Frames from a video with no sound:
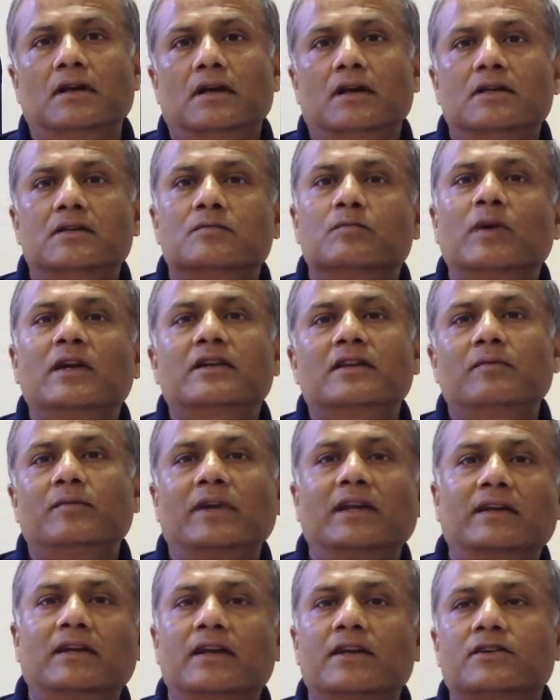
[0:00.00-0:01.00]
Is
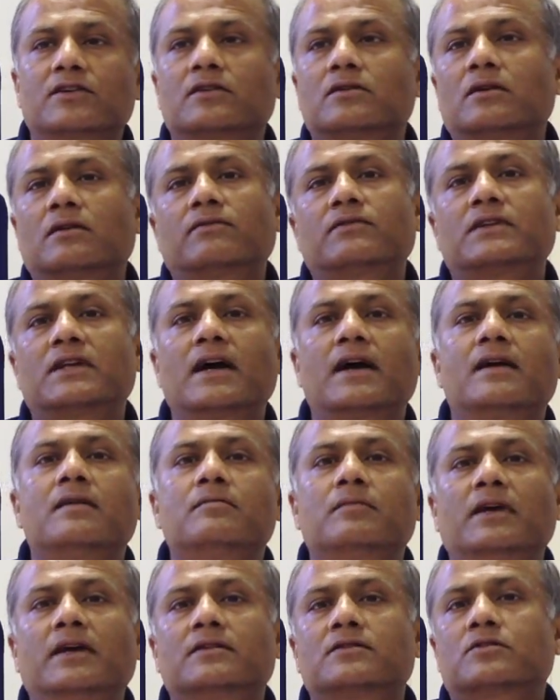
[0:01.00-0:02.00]
multiplication of
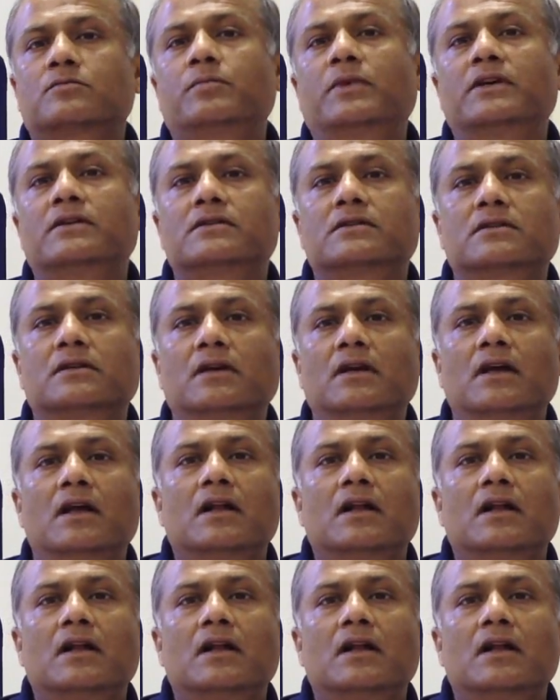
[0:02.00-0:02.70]
time and space.